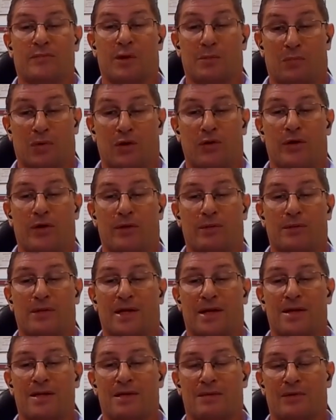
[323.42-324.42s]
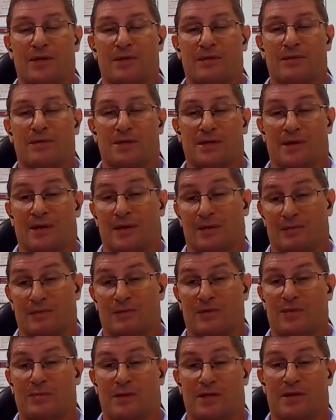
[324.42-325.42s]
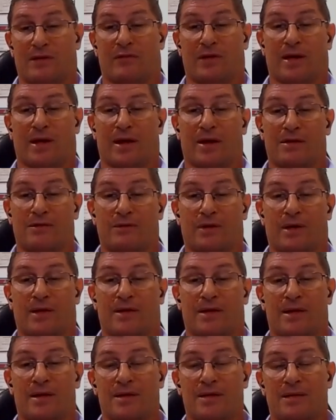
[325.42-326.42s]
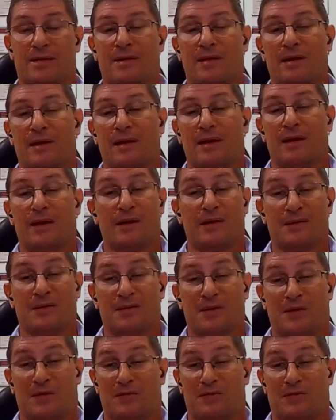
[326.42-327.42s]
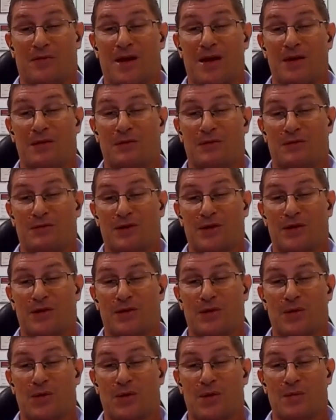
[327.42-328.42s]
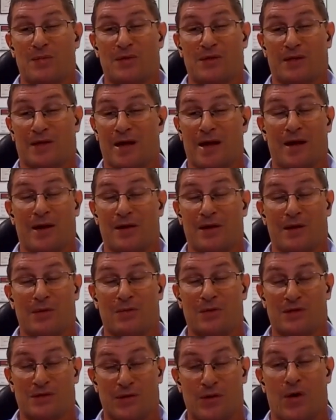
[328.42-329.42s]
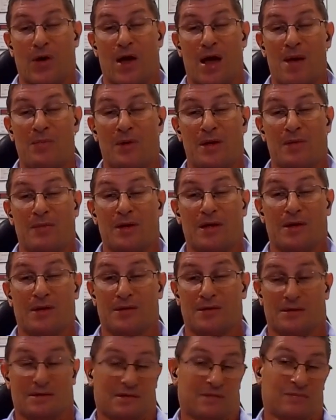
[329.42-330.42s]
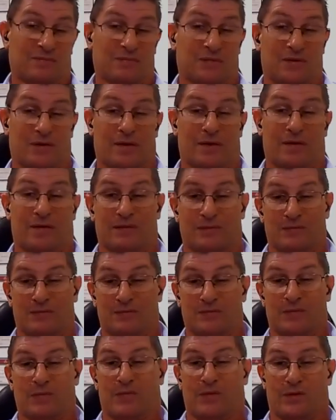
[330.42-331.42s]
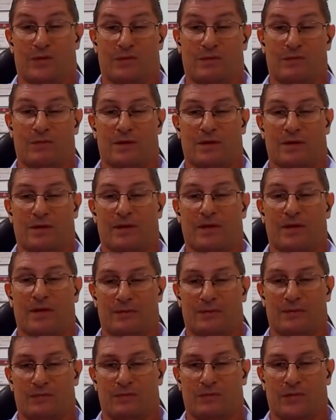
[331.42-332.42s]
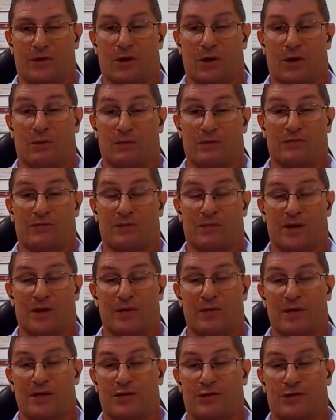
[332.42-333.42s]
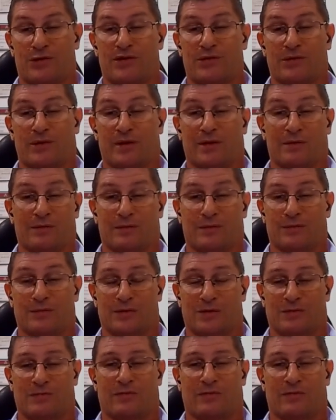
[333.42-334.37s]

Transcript: bluegill test, which was a specific X-ray test. It had failed 3 times. Kennedy was not happy because the gold was from the US Treasury and it was